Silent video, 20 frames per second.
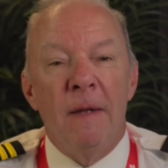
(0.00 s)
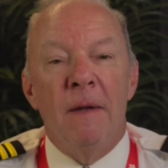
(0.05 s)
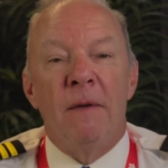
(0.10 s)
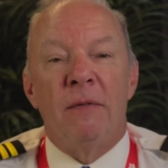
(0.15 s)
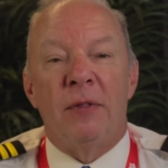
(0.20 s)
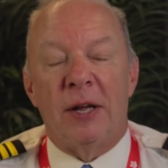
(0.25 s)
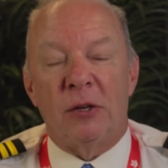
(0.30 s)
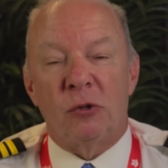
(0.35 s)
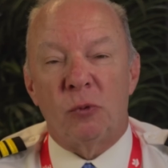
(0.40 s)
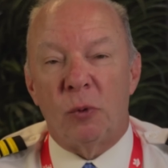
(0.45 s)

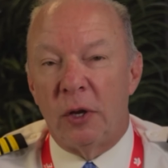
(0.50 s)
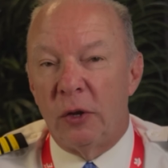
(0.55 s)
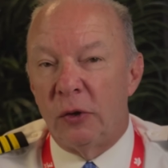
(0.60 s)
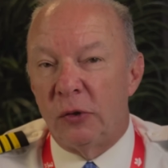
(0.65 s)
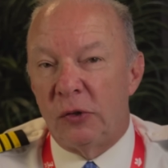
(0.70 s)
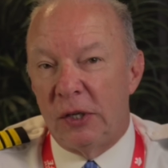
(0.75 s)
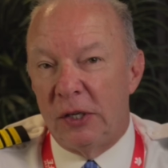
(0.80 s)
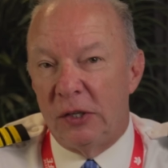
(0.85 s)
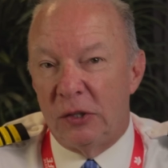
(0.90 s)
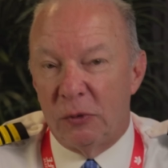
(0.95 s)
that's one of
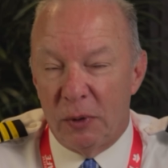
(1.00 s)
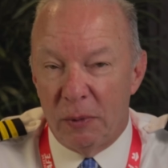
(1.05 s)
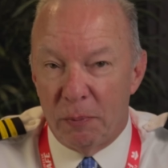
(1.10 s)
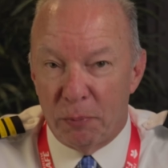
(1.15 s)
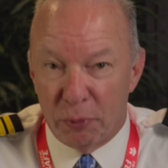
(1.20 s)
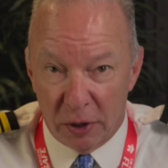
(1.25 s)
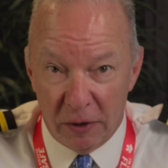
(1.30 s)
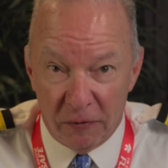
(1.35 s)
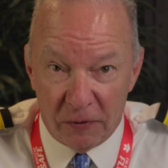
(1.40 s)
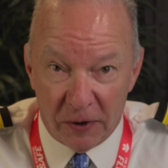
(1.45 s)
those things that we
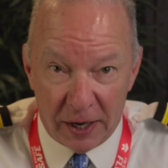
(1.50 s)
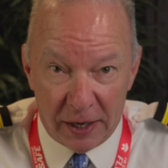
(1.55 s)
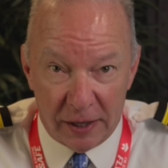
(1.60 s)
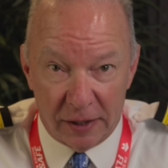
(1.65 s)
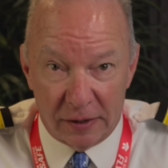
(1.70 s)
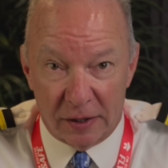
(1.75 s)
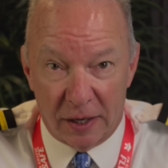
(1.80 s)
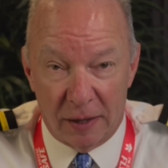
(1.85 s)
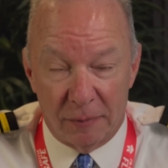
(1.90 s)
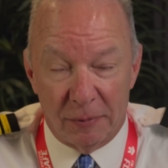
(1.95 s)
brief ahead
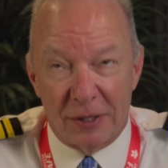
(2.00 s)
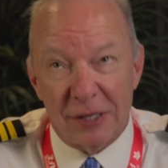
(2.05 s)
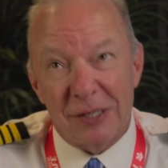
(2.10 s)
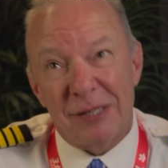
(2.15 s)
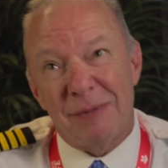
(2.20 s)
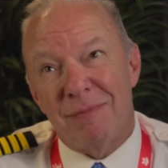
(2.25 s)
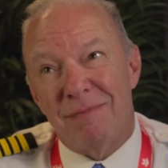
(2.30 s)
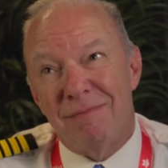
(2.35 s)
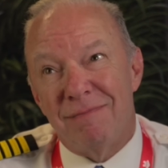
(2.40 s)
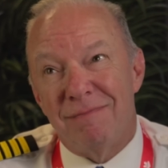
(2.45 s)
of time. It doesn't